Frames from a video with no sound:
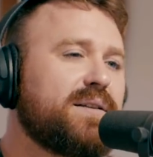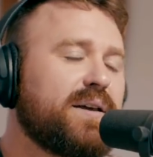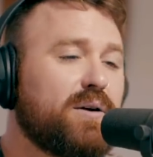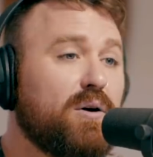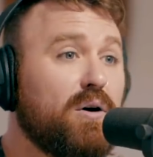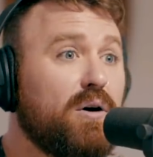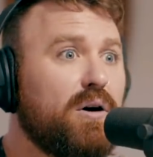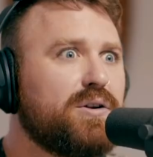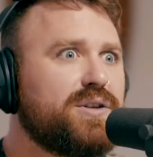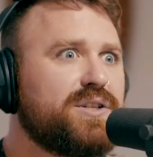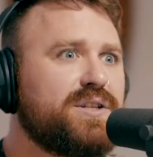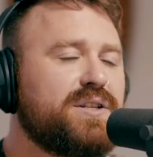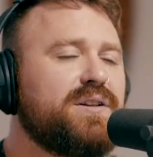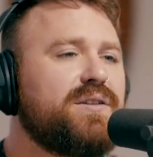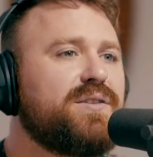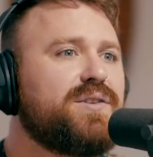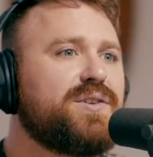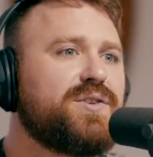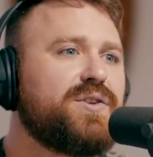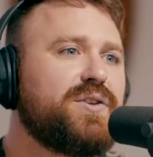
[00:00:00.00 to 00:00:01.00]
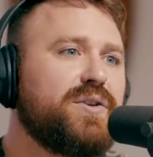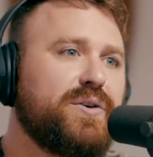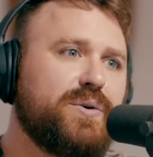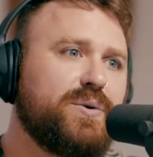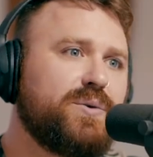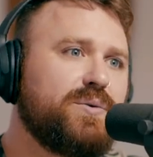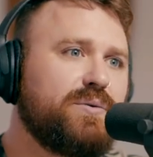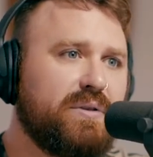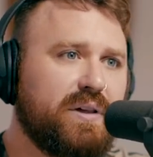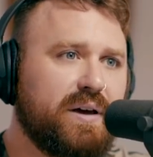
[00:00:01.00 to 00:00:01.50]
like oh, did you see this
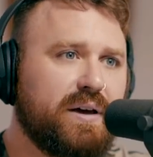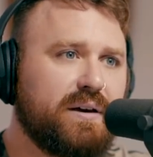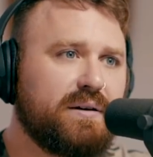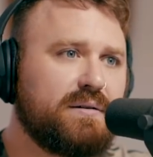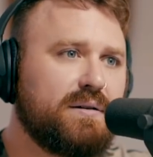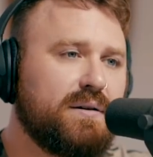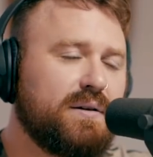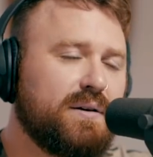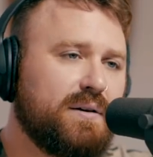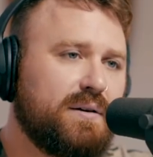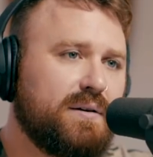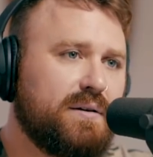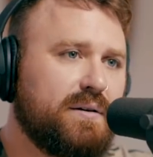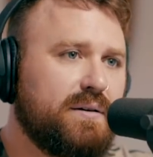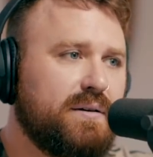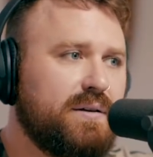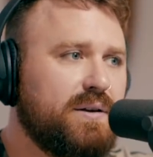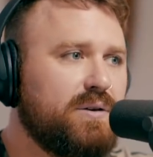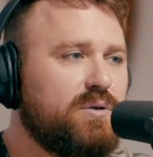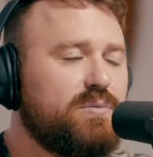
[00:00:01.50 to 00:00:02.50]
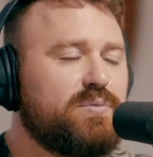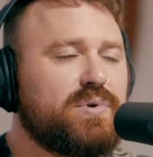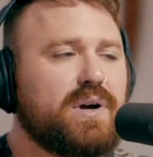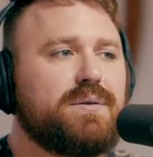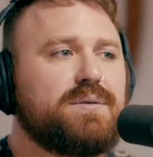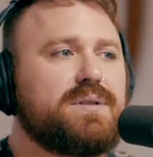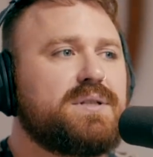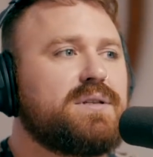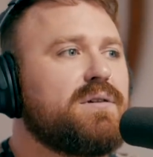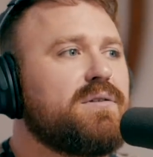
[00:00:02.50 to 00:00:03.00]
new thing? You would
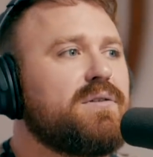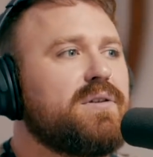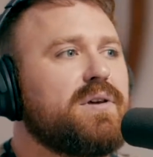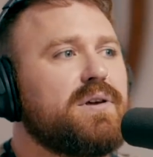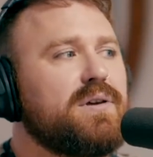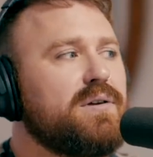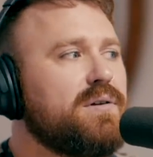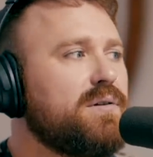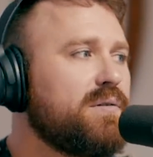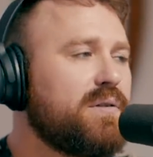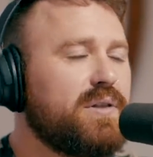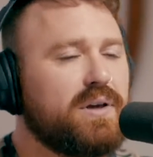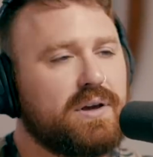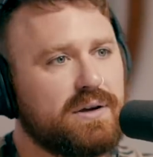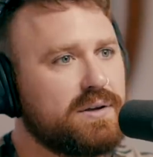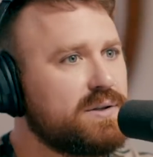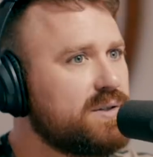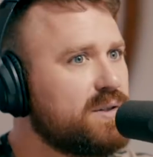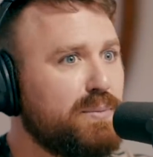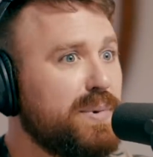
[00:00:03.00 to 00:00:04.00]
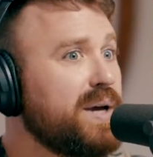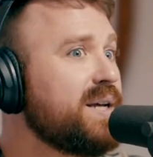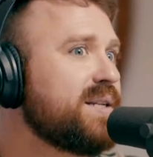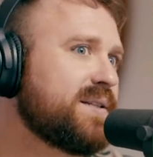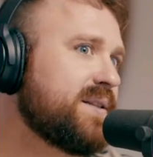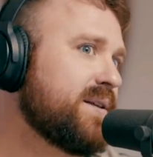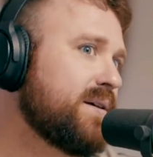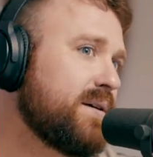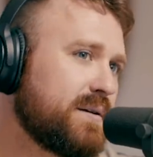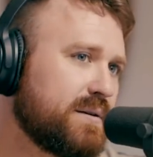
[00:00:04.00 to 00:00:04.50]
probably still think your thing is the
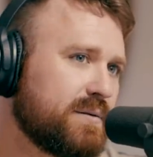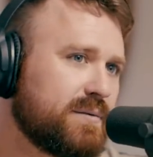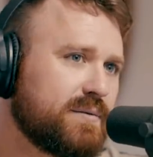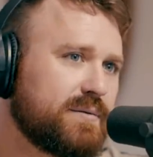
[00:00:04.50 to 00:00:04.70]
best thing.